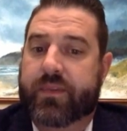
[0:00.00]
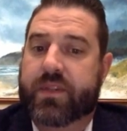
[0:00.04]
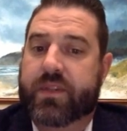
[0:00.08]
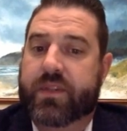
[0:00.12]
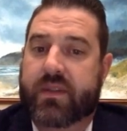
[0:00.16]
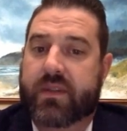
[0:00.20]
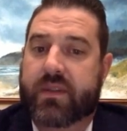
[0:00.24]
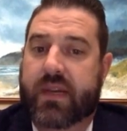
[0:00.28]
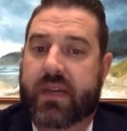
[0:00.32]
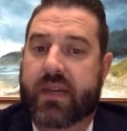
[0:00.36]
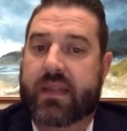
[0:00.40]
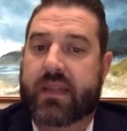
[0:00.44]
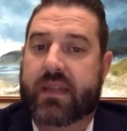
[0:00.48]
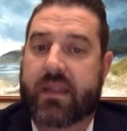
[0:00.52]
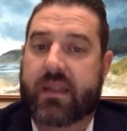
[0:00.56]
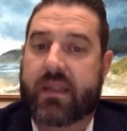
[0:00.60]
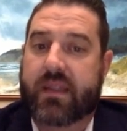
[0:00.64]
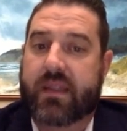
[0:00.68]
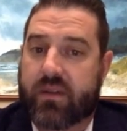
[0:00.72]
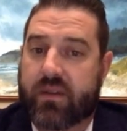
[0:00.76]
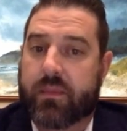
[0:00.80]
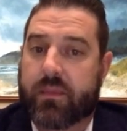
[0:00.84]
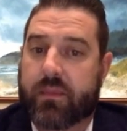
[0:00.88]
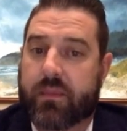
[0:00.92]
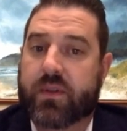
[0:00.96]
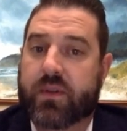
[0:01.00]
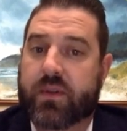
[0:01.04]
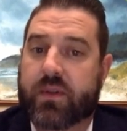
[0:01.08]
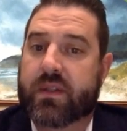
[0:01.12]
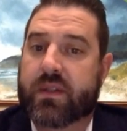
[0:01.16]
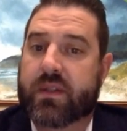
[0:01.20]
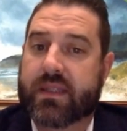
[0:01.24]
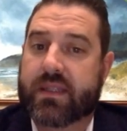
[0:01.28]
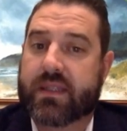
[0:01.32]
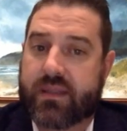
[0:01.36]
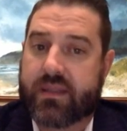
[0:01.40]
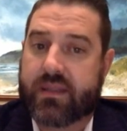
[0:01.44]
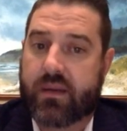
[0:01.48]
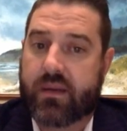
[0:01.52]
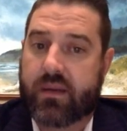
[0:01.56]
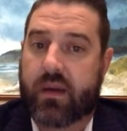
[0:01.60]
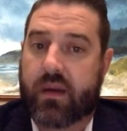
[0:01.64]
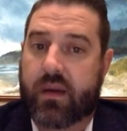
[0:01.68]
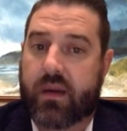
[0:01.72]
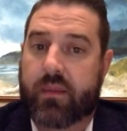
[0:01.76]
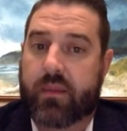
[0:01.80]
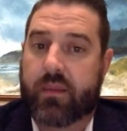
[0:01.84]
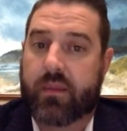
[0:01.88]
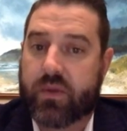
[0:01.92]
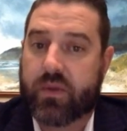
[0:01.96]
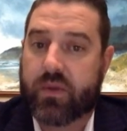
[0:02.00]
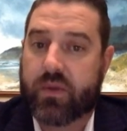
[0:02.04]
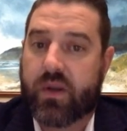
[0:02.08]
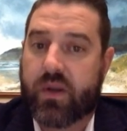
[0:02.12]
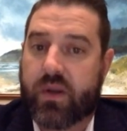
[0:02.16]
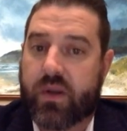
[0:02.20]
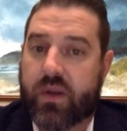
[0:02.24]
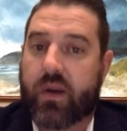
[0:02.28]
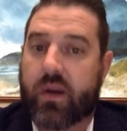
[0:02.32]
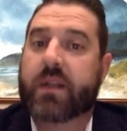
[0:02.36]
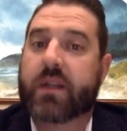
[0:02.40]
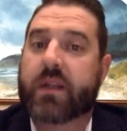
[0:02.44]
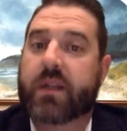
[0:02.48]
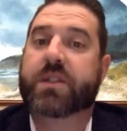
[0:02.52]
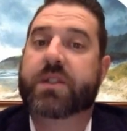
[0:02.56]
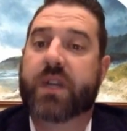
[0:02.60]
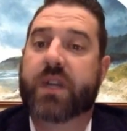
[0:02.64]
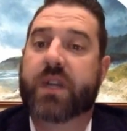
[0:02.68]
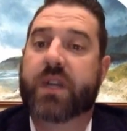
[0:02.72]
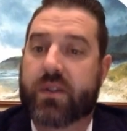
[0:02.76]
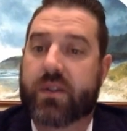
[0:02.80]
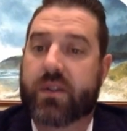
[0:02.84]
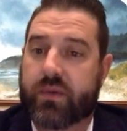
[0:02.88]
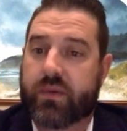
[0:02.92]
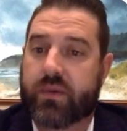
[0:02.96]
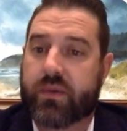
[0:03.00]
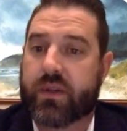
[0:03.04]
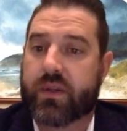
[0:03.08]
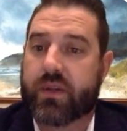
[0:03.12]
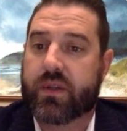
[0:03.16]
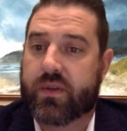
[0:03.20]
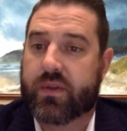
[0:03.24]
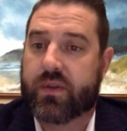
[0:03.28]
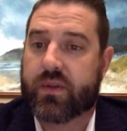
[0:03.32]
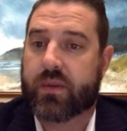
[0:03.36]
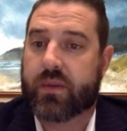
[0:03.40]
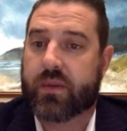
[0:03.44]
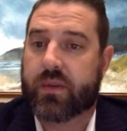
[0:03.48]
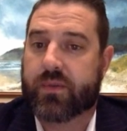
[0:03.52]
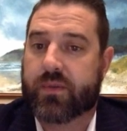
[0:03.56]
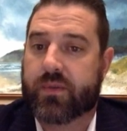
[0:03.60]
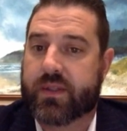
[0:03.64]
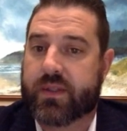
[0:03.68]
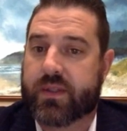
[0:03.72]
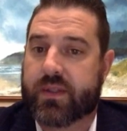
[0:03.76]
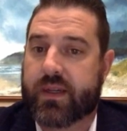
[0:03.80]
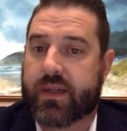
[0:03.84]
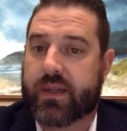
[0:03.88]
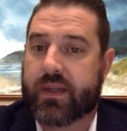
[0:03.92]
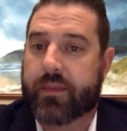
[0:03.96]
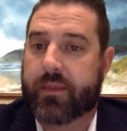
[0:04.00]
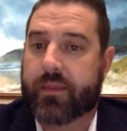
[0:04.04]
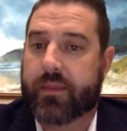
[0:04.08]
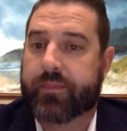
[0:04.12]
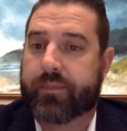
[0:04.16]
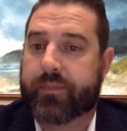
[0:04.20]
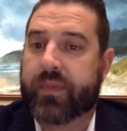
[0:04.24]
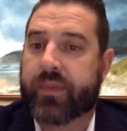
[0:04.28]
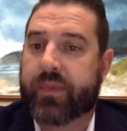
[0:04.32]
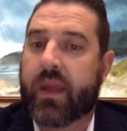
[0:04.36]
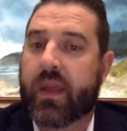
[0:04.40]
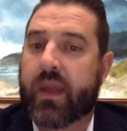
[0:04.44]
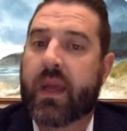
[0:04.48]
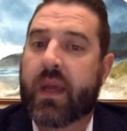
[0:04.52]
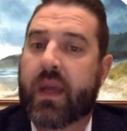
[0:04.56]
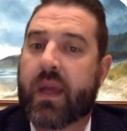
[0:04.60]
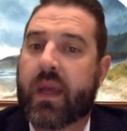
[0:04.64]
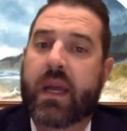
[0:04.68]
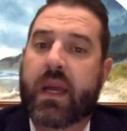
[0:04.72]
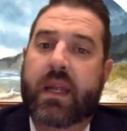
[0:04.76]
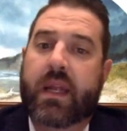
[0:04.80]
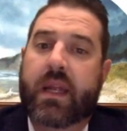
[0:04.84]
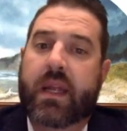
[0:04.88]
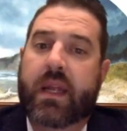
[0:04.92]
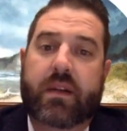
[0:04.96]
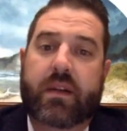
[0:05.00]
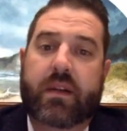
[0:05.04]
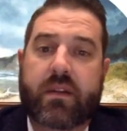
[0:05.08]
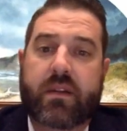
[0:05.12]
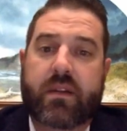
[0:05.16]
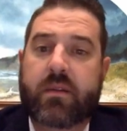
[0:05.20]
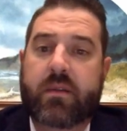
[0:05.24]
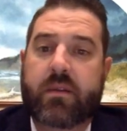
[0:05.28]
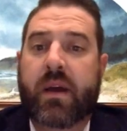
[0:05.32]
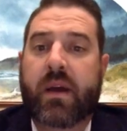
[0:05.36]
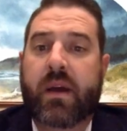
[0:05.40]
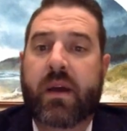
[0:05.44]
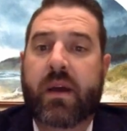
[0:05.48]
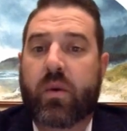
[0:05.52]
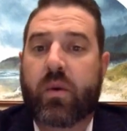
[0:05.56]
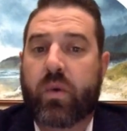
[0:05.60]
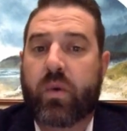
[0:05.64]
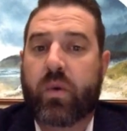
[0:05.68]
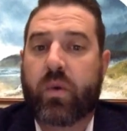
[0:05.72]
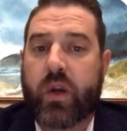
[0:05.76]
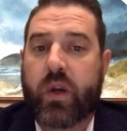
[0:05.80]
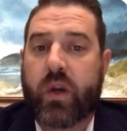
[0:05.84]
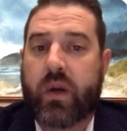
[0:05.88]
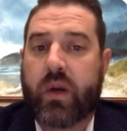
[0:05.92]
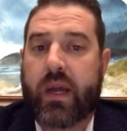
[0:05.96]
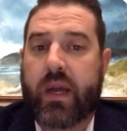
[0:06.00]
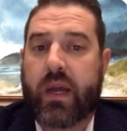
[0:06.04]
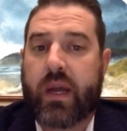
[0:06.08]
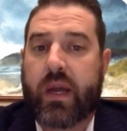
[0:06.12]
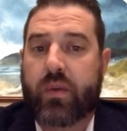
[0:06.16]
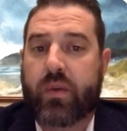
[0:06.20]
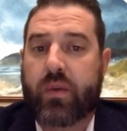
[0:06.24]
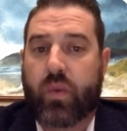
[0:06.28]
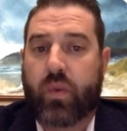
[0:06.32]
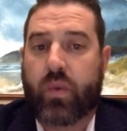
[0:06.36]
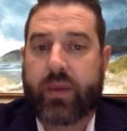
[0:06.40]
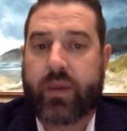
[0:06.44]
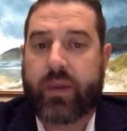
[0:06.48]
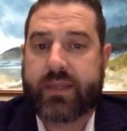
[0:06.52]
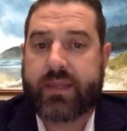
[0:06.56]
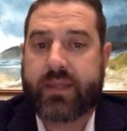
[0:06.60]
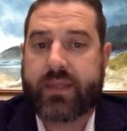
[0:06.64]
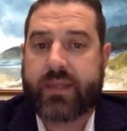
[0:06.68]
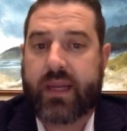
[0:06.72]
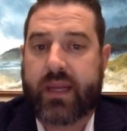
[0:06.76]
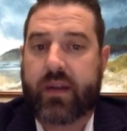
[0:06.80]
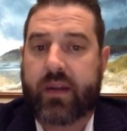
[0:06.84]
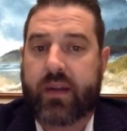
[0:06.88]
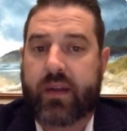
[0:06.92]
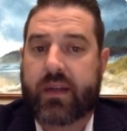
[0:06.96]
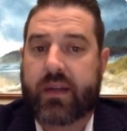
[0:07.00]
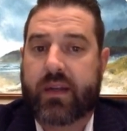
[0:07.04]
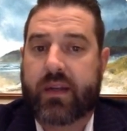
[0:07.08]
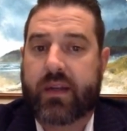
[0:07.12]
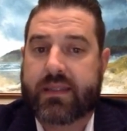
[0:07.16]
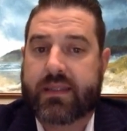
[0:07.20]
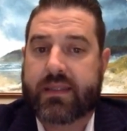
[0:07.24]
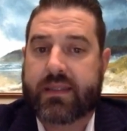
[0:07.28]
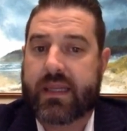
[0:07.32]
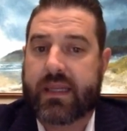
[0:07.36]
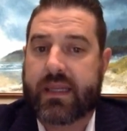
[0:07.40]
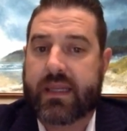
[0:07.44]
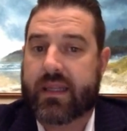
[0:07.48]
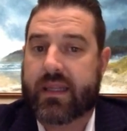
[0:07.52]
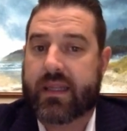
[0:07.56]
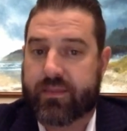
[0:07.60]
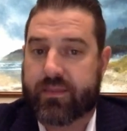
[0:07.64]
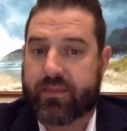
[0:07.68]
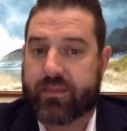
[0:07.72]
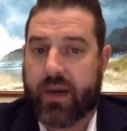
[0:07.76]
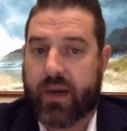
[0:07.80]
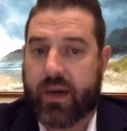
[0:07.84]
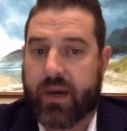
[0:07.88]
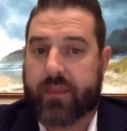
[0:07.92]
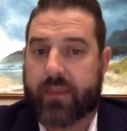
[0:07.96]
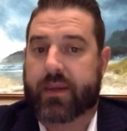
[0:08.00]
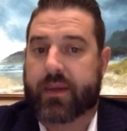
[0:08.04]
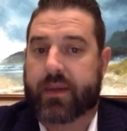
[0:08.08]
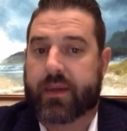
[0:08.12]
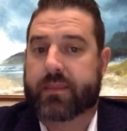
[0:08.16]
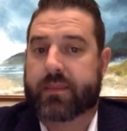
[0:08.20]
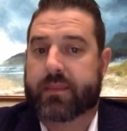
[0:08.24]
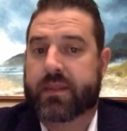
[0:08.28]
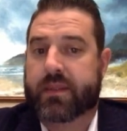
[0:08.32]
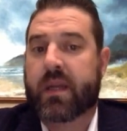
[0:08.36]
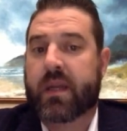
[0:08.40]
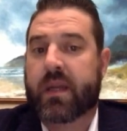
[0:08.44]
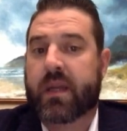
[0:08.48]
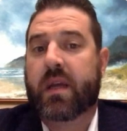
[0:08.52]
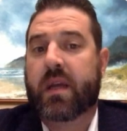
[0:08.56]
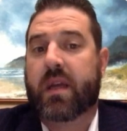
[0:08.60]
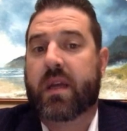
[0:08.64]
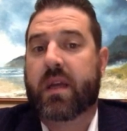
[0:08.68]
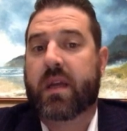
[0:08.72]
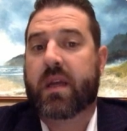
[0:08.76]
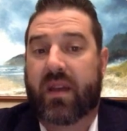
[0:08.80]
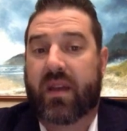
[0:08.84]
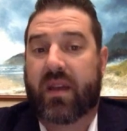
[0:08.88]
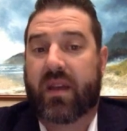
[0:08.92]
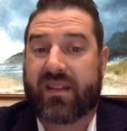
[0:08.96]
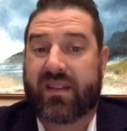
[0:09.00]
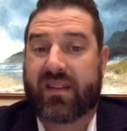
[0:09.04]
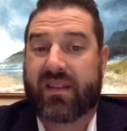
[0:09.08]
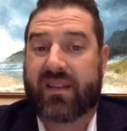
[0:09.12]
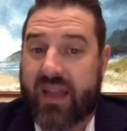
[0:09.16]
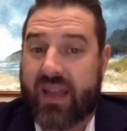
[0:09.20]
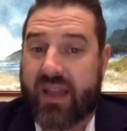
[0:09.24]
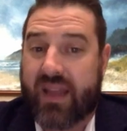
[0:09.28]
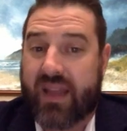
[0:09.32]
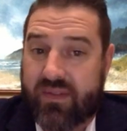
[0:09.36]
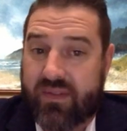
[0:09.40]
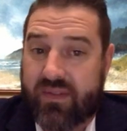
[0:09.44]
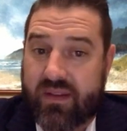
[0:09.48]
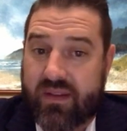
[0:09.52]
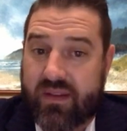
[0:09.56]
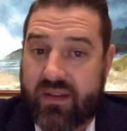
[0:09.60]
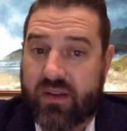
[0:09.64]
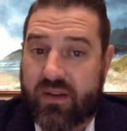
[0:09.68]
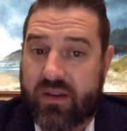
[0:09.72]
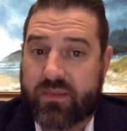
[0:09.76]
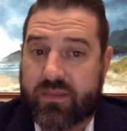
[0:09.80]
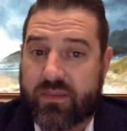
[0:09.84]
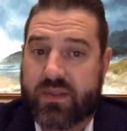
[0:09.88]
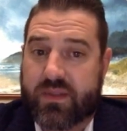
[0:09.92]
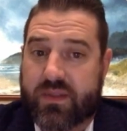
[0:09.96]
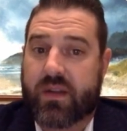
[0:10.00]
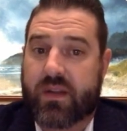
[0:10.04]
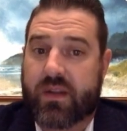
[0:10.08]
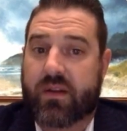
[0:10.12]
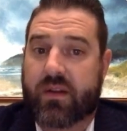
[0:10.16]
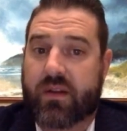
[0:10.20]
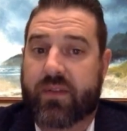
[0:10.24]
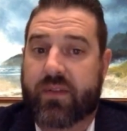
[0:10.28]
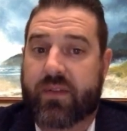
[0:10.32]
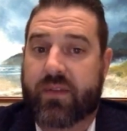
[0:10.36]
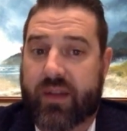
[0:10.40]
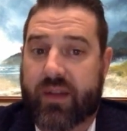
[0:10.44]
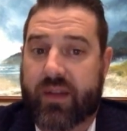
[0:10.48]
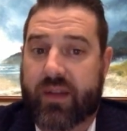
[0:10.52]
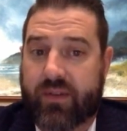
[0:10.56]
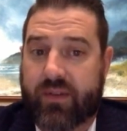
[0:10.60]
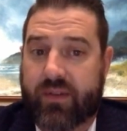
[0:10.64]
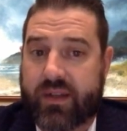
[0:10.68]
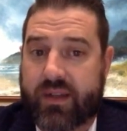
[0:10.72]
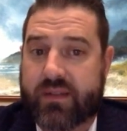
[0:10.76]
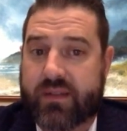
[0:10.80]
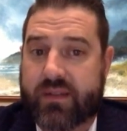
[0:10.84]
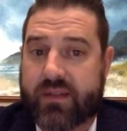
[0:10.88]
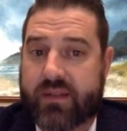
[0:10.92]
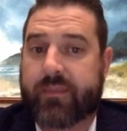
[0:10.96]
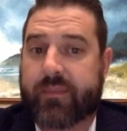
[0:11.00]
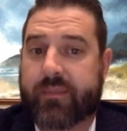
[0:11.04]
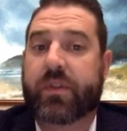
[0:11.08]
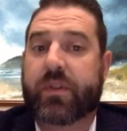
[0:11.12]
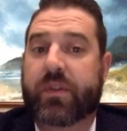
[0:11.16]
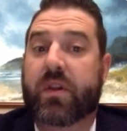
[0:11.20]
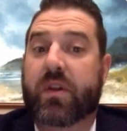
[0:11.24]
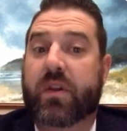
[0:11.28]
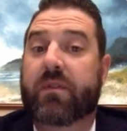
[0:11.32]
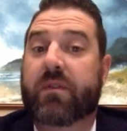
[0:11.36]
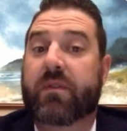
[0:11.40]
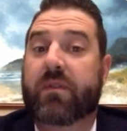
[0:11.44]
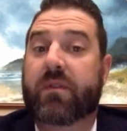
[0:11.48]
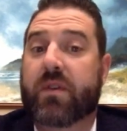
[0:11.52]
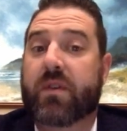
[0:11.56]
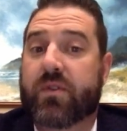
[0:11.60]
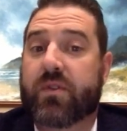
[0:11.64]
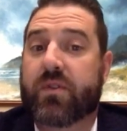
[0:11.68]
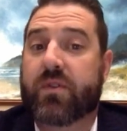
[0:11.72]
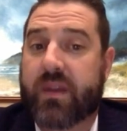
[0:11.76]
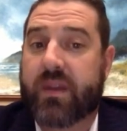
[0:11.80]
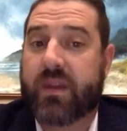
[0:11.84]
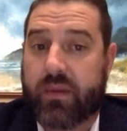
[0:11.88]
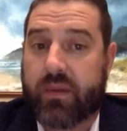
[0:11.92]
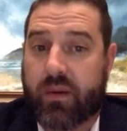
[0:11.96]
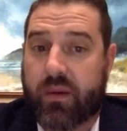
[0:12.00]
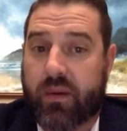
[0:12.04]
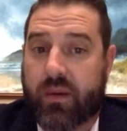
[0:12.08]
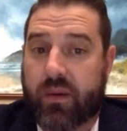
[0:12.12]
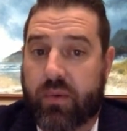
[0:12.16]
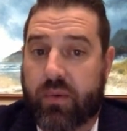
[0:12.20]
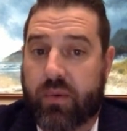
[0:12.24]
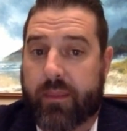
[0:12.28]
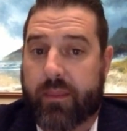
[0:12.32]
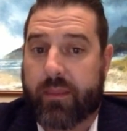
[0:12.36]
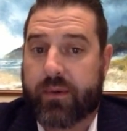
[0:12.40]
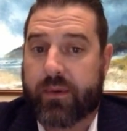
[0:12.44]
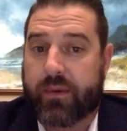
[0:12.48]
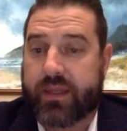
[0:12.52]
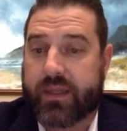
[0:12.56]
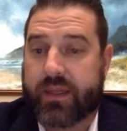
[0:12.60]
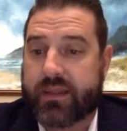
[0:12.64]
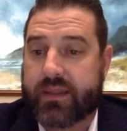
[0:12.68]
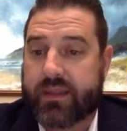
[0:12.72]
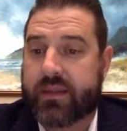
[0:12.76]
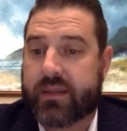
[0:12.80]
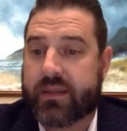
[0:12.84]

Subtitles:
like these are the most current just reduced homes for sale. Now, it doesn't matter where you're at on the website, you're going to see these pop-ups. You can save these homes to your favorites. You can view similar properties,